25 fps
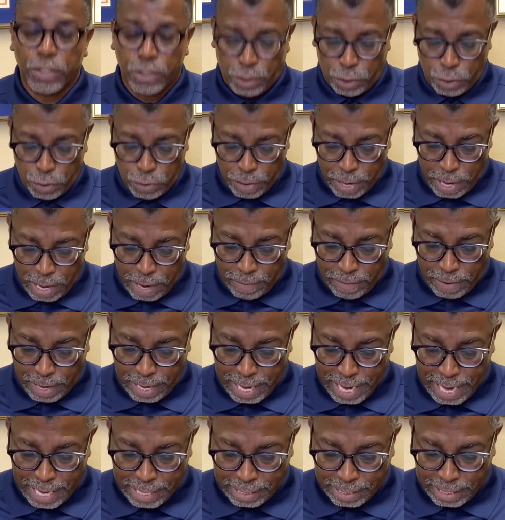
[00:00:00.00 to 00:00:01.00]
to
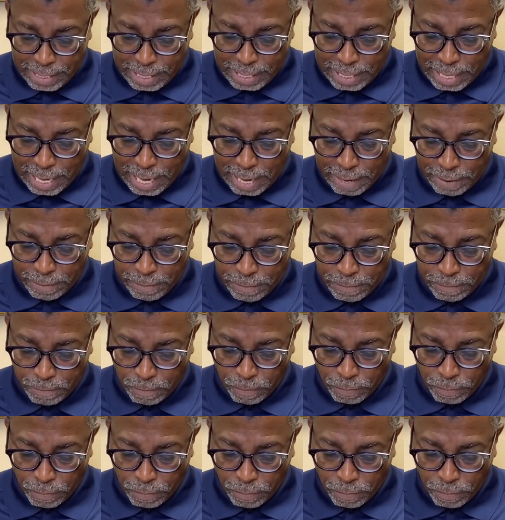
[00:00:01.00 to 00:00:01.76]
everlasting life,